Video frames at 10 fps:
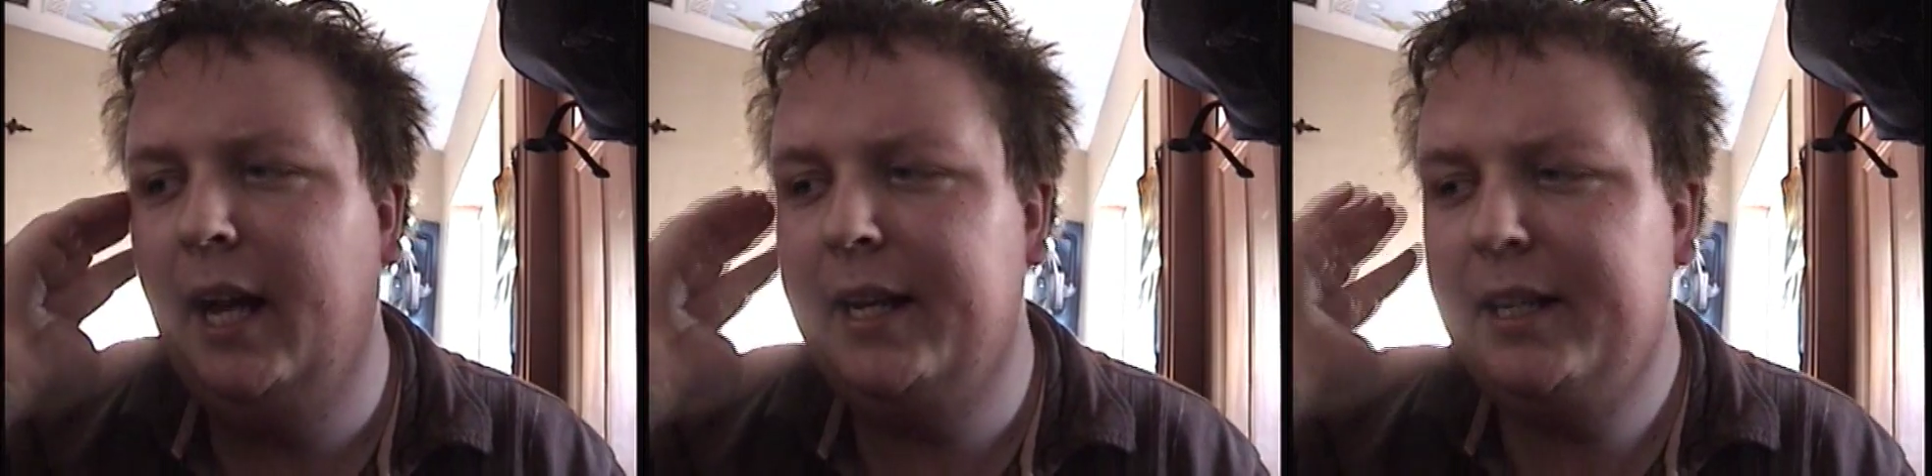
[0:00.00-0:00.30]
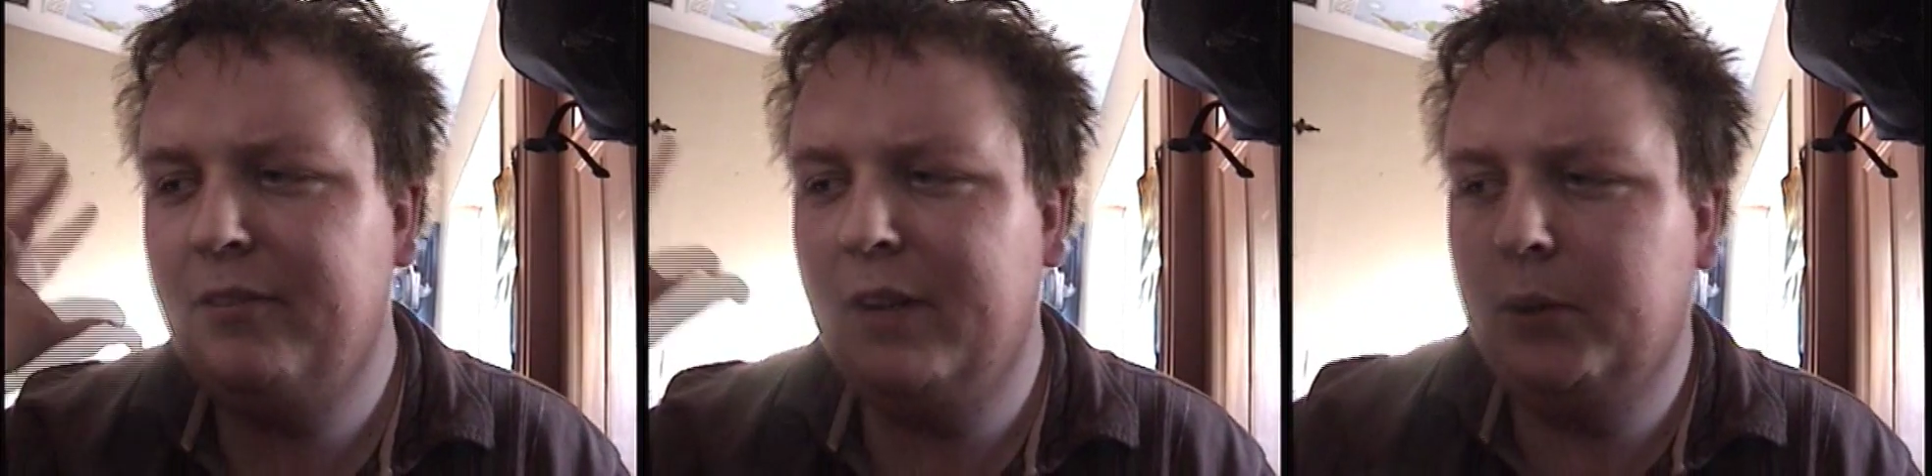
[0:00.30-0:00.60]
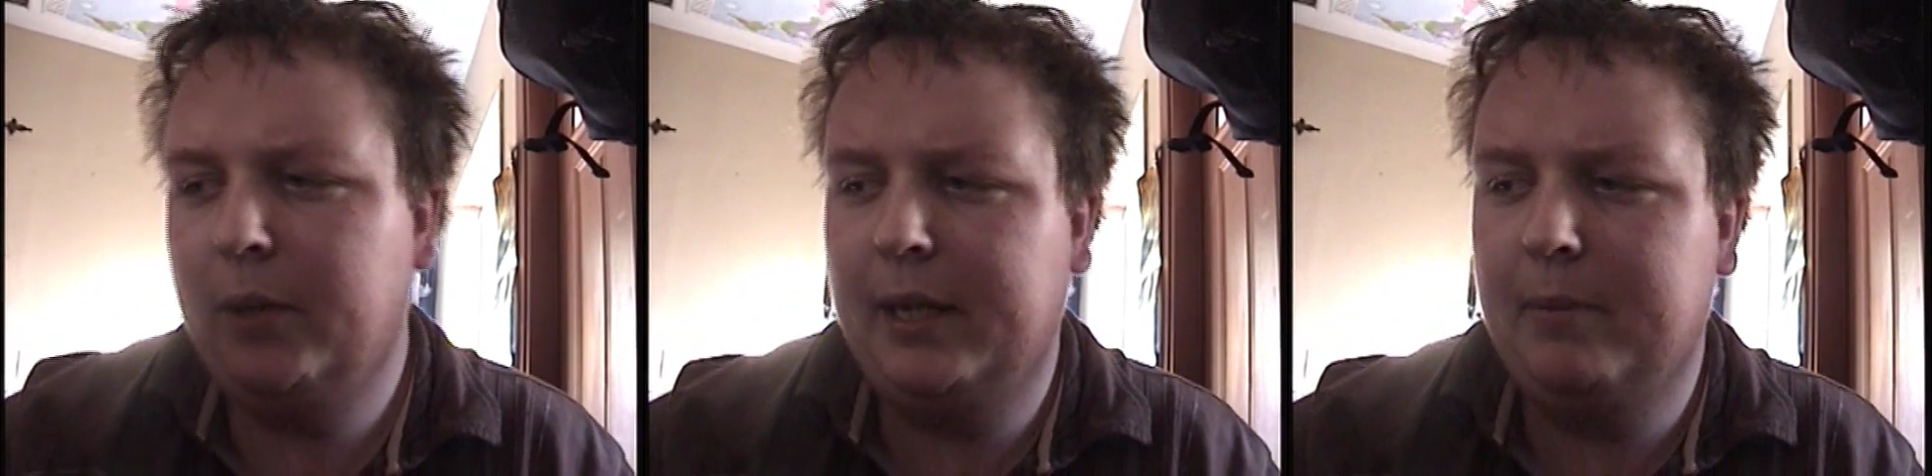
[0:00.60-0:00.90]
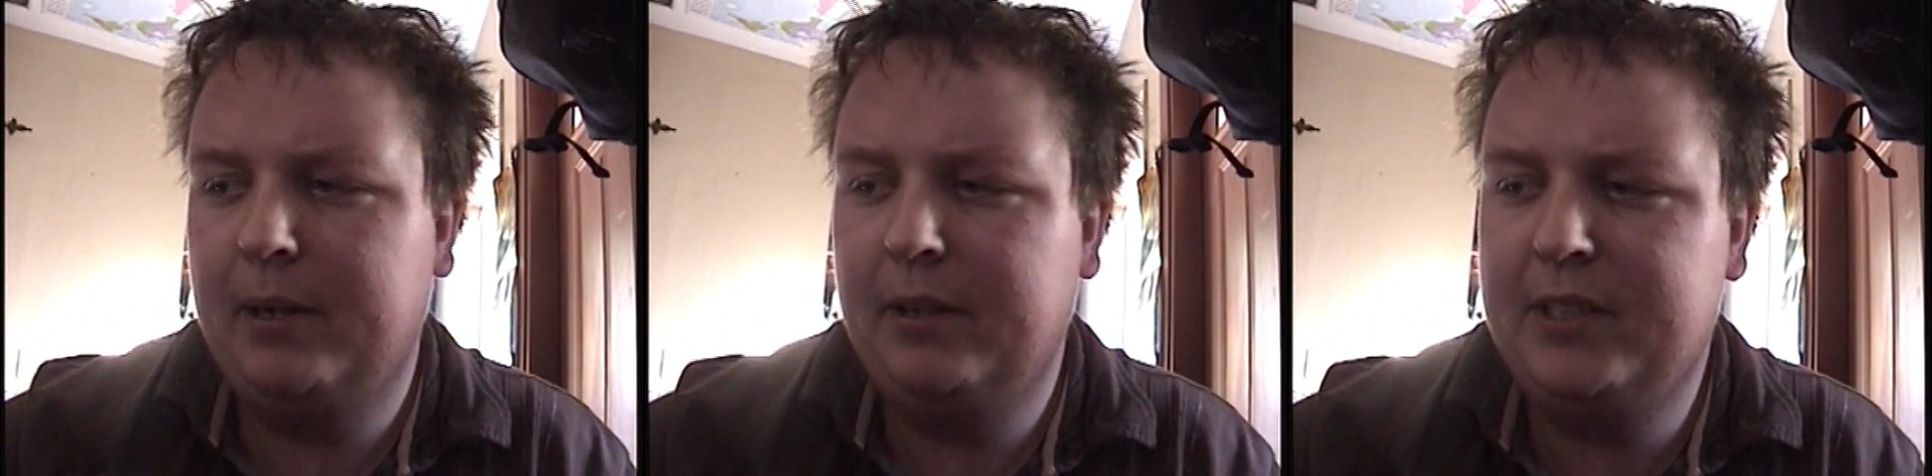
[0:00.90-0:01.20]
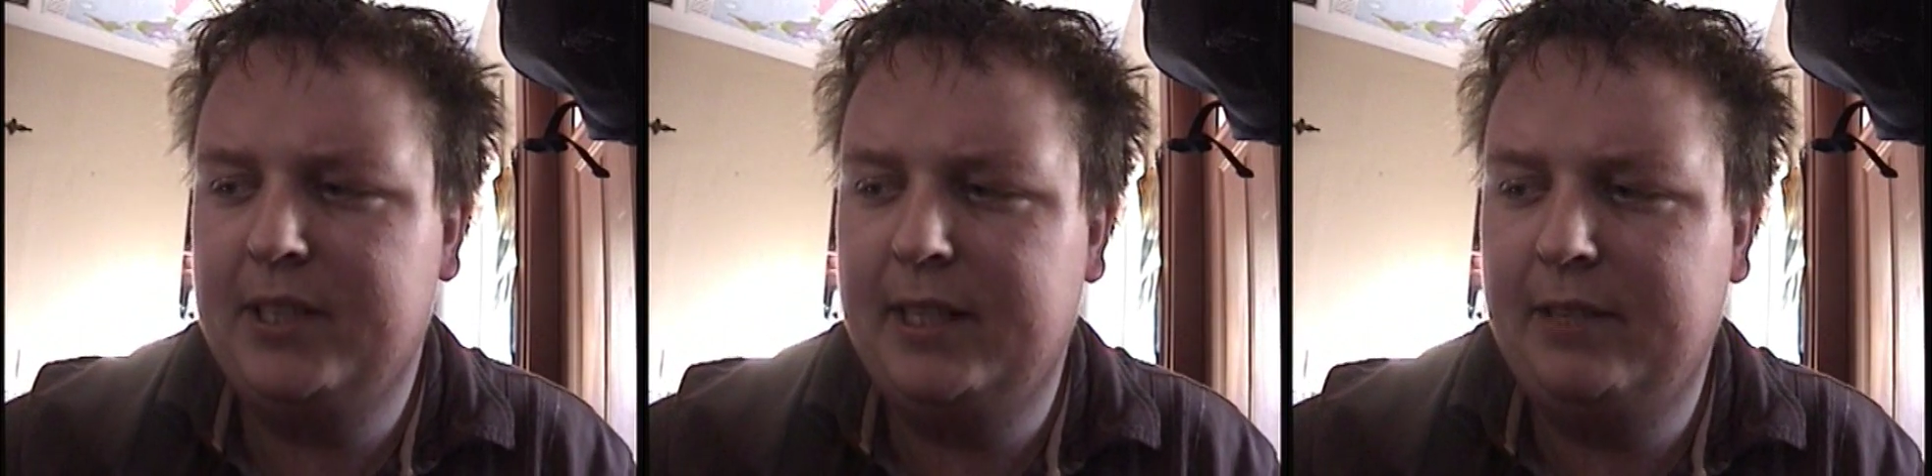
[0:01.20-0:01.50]
I guess if I really compared
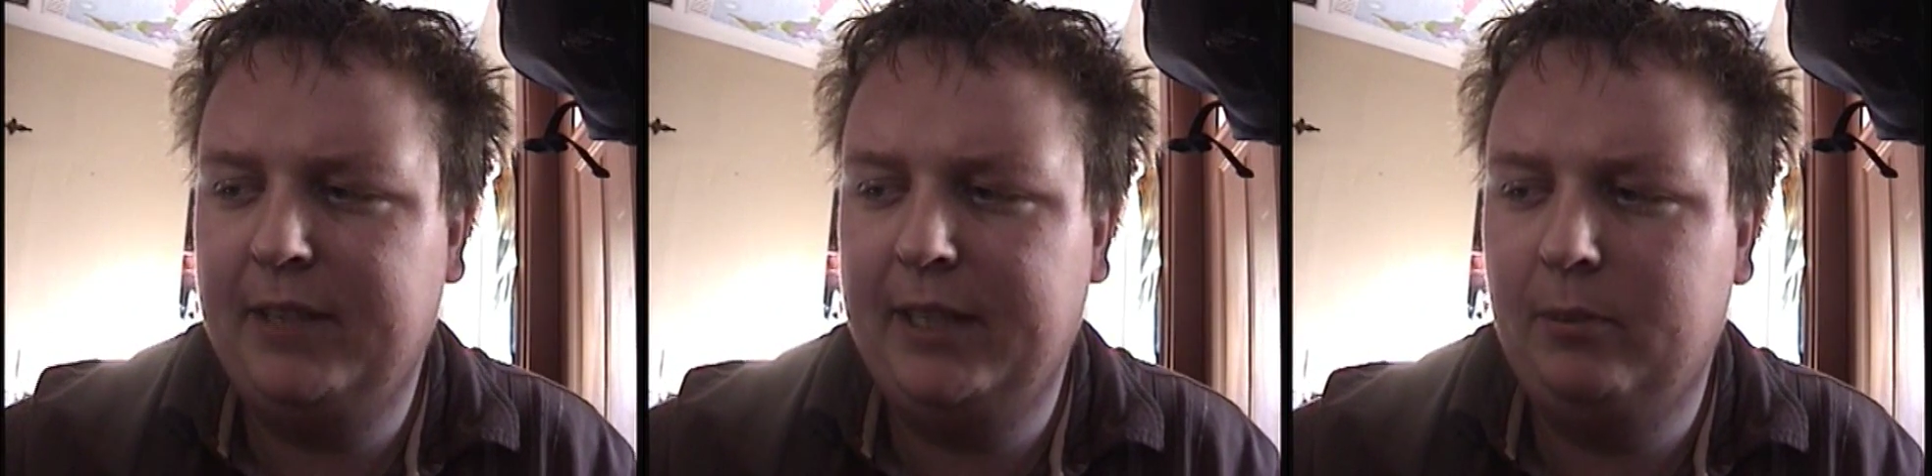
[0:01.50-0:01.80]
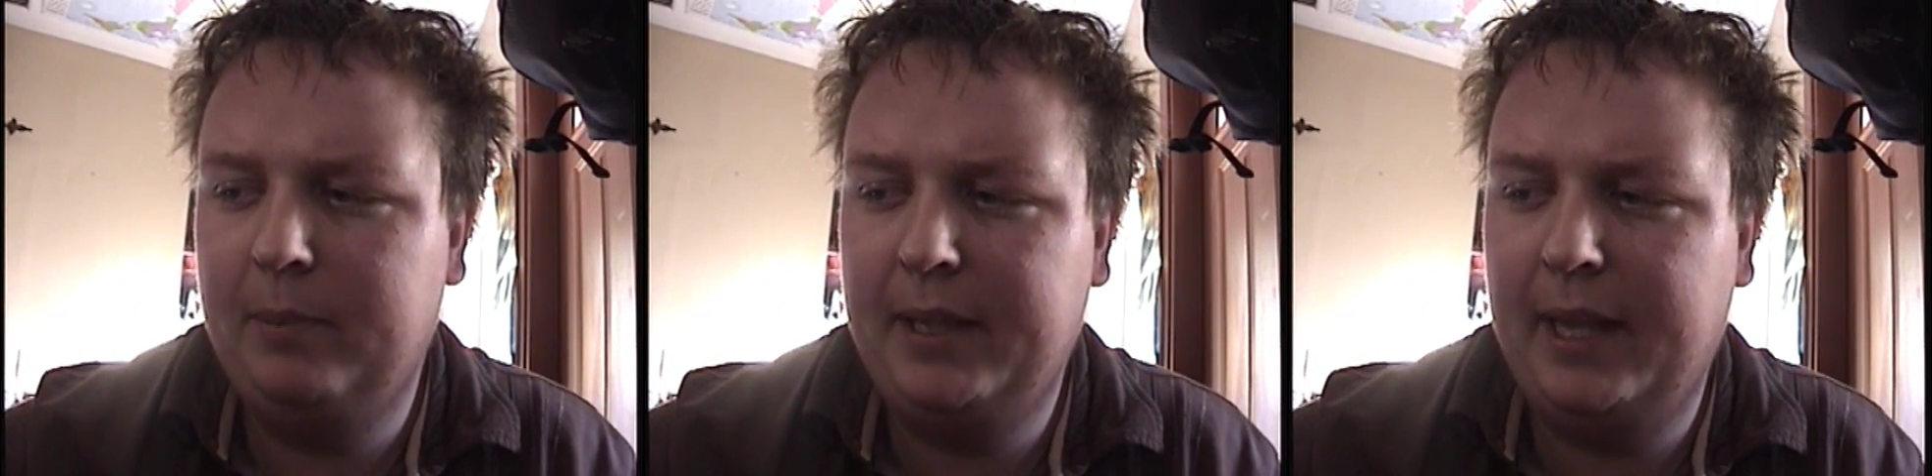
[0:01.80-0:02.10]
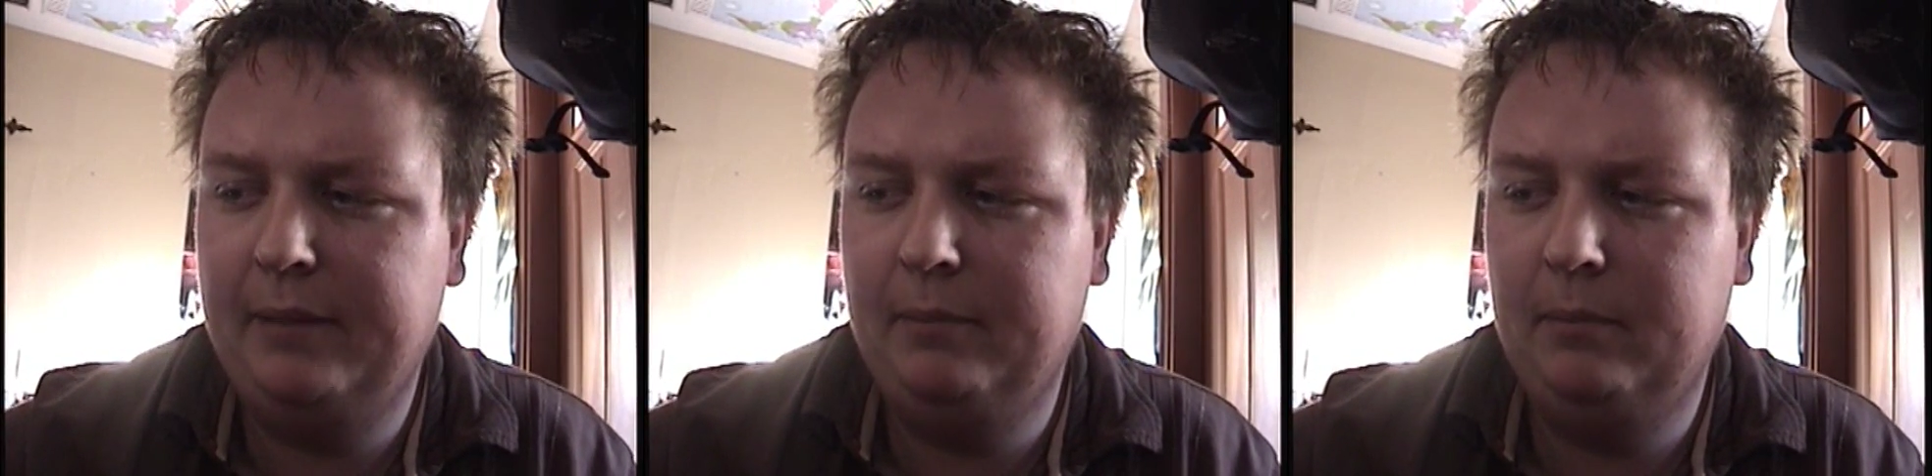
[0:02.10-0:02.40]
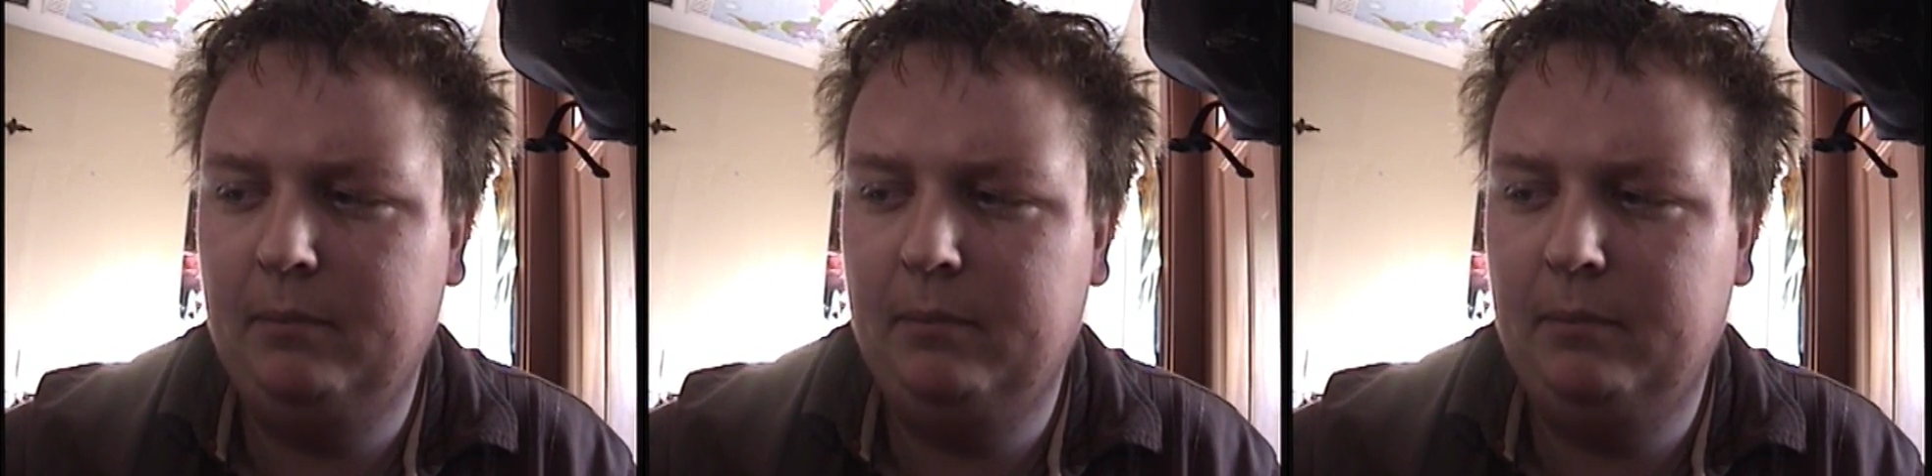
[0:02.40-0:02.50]
this to anything, it would be that,